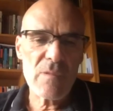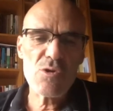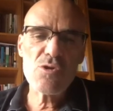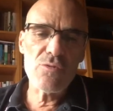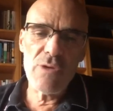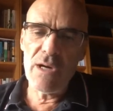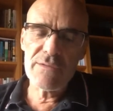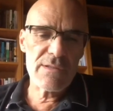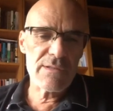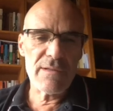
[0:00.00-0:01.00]
a short
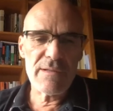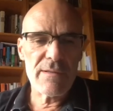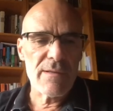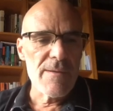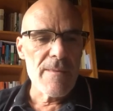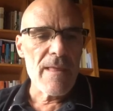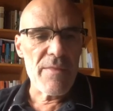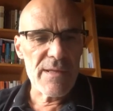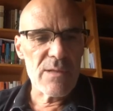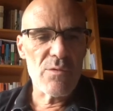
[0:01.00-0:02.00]
article, in, I
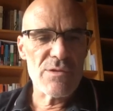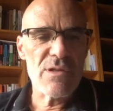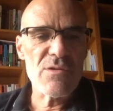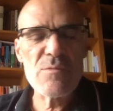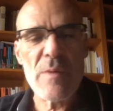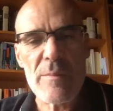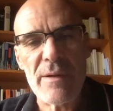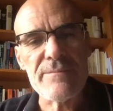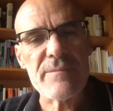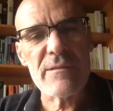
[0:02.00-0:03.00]
think it was in a newspaper
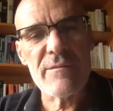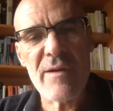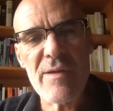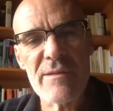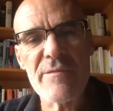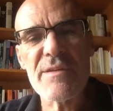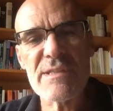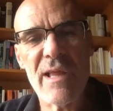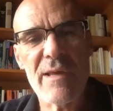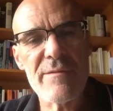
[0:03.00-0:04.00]
at the very end of his
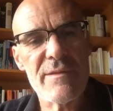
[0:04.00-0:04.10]
life,